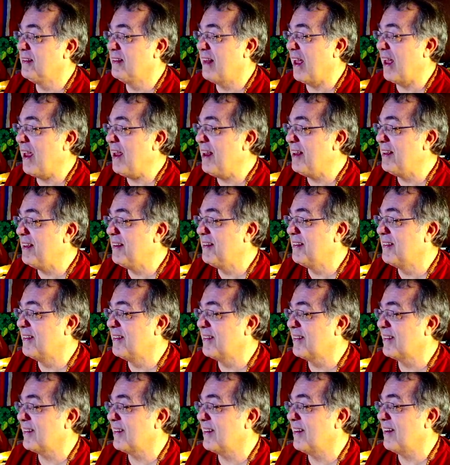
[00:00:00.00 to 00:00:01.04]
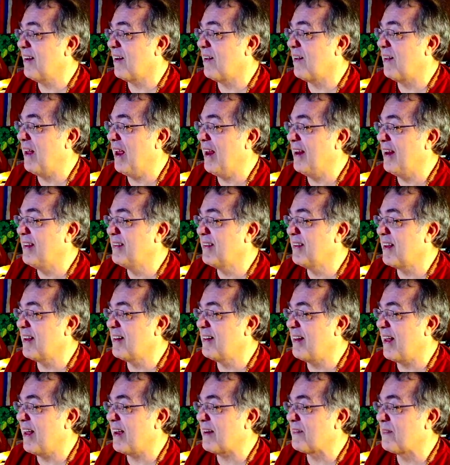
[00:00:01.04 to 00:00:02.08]
days. All hands
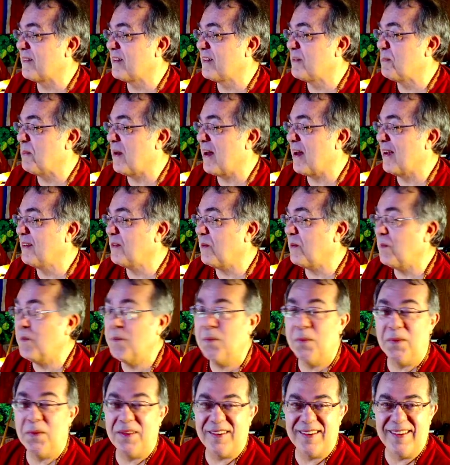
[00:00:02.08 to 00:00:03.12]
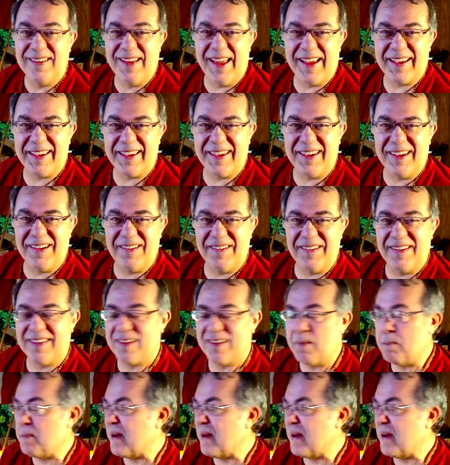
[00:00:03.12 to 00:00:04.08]
on deck response. Oh, isn't that cute? It's a